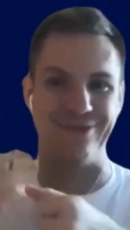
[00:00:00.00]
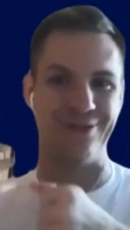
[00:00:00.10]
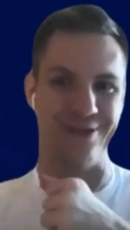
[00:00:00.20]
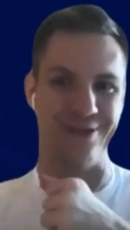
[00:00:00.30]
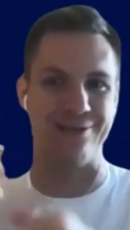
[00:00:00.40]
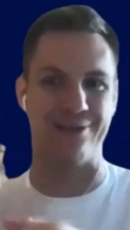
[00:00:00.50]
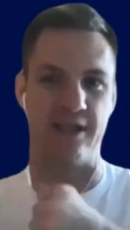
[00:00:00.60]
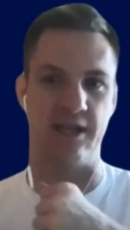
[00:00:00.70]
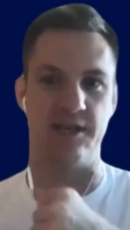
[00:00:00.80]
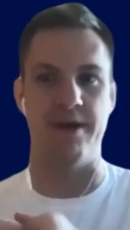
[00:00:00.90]
to the
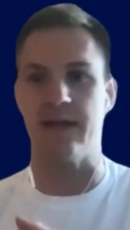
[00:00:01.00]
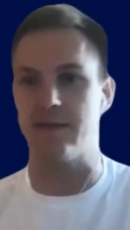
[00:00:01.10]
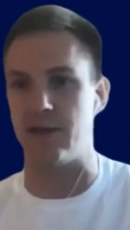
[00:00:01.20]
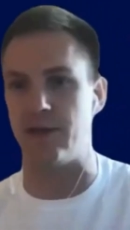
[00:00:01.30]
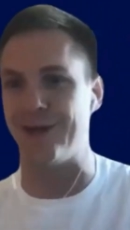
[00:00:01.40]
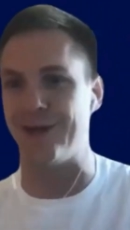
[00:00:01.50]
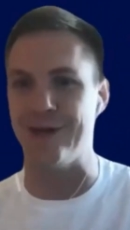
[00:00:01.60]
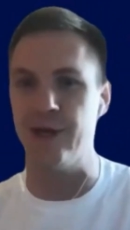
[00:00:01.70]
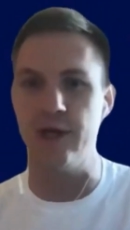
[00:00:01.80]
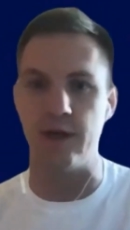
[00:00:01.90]
interest and the demand. So you
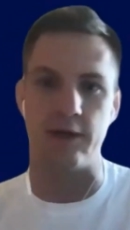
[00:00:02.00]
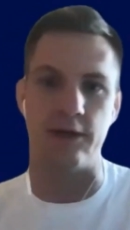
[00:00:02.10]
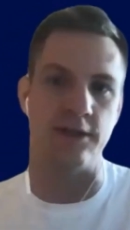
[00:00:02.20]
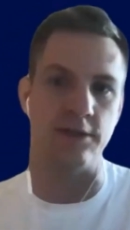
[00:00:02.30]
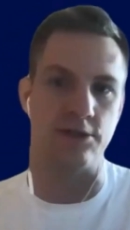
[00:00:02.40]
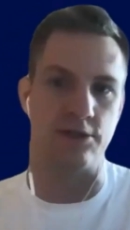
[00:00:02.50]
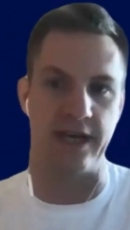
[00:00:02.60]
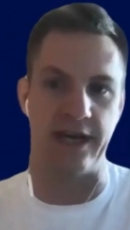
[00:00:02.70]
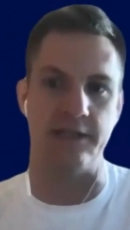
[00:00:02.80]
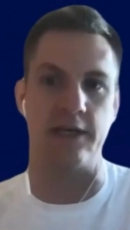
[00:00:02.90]
can use it
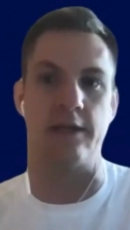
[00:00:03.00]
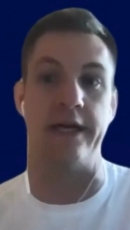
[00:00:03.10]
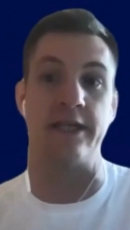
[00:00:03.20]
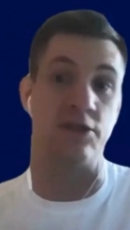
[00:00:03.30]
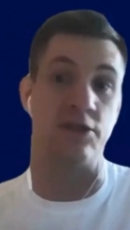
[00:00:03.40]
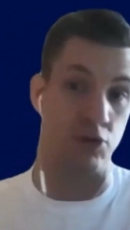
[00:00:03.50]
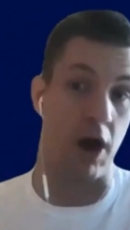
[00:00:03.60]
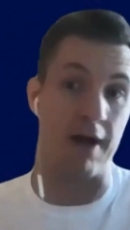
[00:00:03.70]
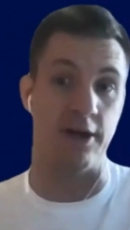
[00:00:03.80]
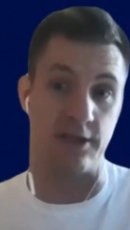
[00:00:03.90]
strategically to
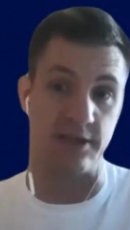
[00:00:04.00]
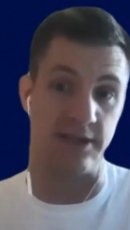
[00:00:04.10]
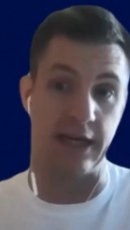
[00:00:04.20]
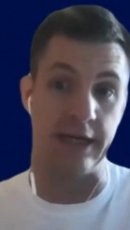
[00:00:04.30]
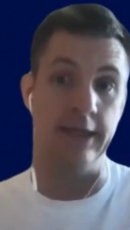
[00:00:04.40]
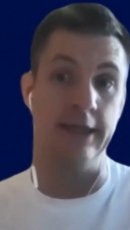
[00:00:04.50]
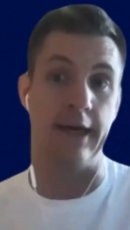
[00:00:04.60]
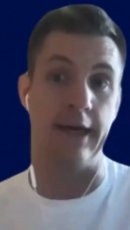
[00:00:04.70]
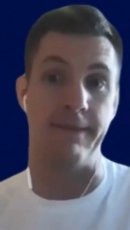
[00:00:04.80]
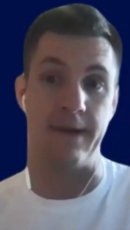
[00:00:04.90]
drive urgency
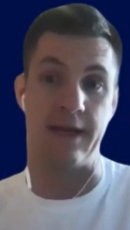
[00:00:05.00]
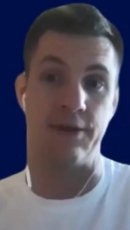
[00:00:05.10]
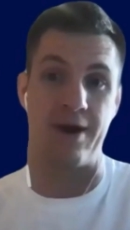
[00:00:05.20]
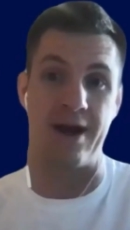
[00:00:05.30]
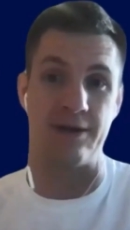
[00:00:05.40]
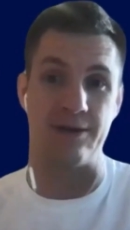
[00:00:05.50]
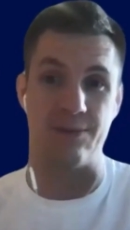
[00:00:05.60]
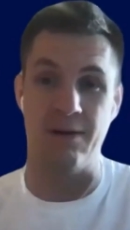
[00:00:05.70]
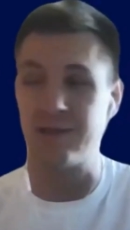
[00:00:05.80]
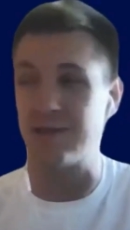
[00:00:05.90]
in the round as
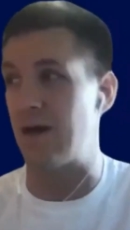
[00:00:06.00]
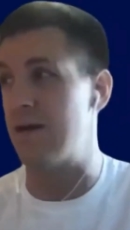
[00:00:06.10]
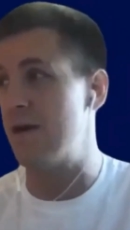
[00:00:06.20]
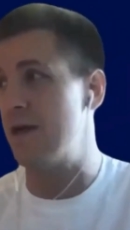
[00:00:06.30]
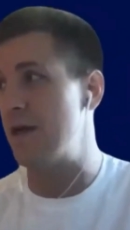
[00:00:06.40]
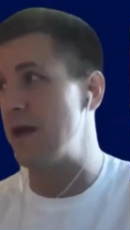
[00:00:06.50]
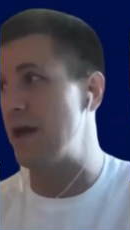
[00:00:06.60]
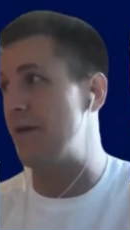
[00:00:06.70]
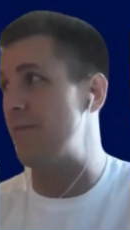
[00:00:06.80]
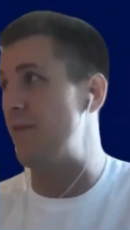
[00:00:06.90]
well. So,
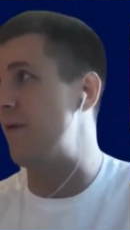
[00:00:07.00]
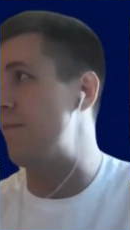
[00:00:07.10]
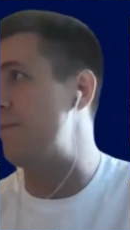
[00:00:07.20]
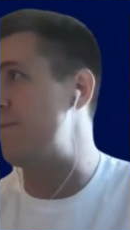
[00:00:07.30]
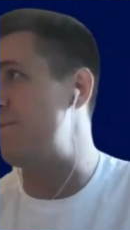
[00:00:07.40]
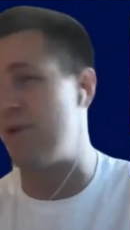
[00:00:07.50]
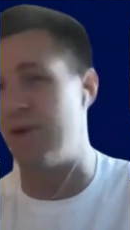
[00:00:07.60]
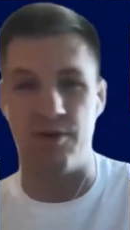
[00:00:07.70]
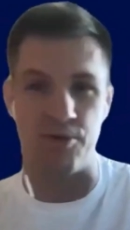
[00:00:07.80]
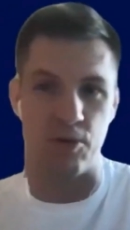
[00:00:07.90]
um, but
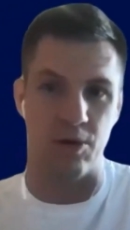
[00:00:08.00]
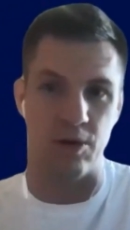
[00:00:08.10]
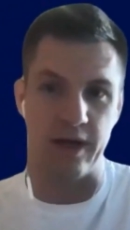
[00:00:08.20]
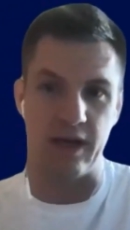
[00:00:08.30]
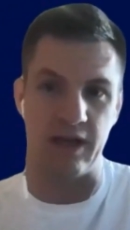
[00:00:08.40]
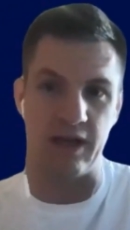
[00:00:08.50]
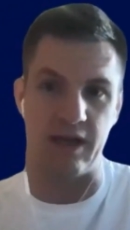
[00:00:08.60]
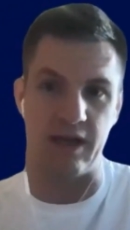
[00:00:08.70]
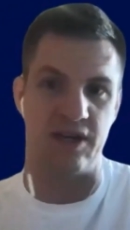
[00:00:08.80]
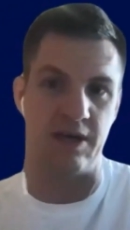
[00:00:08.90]
overall, in,
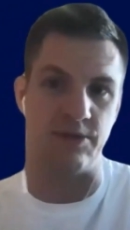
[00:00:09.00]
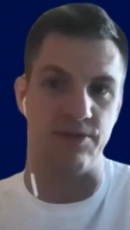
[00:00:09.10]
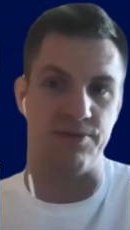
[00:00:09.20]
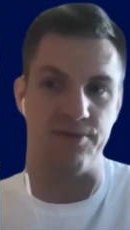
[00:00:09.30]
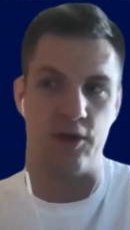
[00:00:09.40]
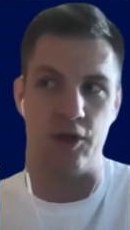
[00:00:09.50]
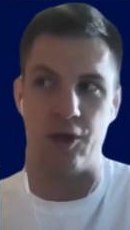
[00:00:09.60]
in, terms of